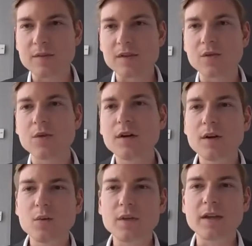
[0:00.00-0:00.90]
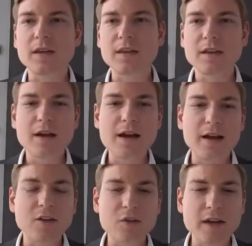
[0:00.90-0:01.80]
So we can
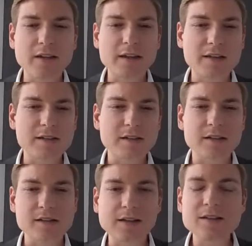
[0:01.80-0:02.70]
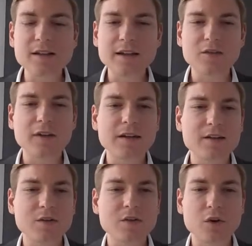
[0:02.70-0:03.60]
either act as the sell side
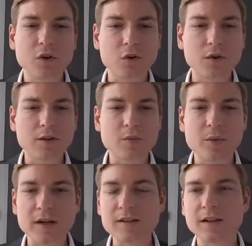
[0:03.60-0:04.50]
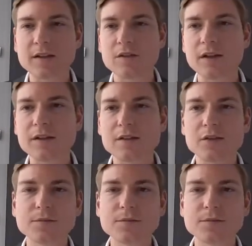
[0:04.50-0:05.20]
advisor or the buy side advisor.